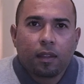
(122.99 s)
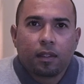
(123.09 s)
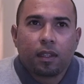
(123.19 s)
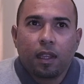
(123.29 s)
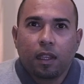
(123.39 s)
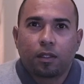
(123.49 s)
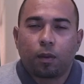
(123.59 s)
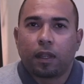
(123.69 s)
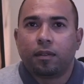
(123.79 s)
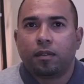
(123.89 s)
The next
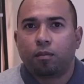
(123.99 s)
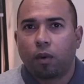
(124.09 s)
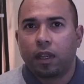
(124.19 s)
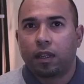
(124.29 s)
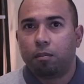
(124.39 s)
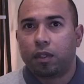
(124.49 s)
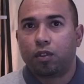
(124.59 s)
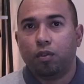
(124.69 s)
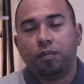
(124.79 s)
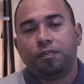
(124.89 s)
one, point number
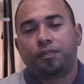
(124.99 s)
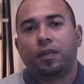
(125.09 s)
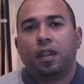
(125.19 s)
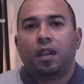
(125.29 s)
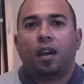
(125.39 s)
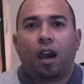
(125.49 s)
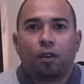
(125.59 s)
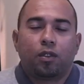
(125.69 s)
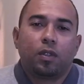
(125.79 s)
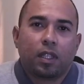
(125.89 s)
2, how
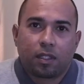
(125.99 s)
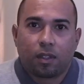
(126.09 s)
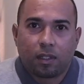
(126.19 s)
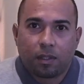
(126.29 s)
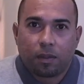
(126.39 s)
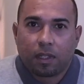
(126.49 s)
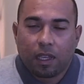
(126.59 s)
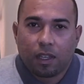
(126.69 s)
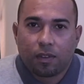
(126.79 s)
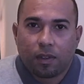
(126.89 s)
to get started with
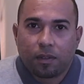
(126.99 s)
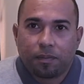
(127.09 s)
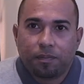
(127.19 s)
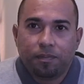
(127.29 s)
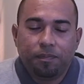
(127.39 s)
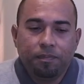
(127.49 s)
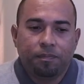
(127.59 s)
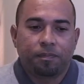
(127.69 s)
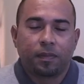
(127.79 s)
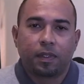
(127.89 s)
cash flow.
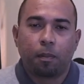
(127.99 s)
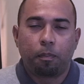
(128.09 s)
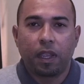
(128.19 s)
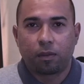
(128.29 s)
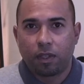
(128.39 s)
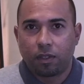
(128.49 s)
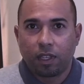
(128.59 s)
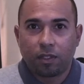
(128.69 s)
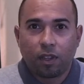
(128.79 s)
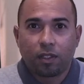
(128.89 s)
The best way to
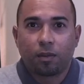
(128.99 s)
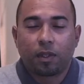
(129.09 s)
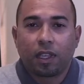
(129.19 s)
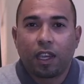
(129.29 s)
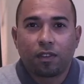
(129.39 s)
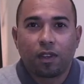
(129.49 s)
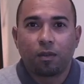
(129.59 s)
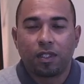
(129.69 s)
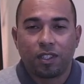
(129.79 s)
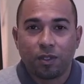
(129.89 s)
get started with cash
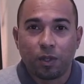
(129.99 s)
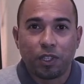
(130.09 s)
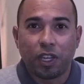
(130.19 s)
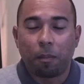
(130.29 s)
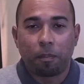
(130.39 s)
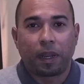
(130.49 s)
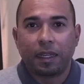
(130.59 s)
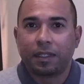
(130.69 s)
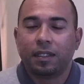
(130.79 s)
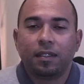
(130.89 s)
flow is to jump
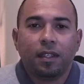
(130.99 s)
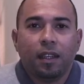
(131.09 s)
right in.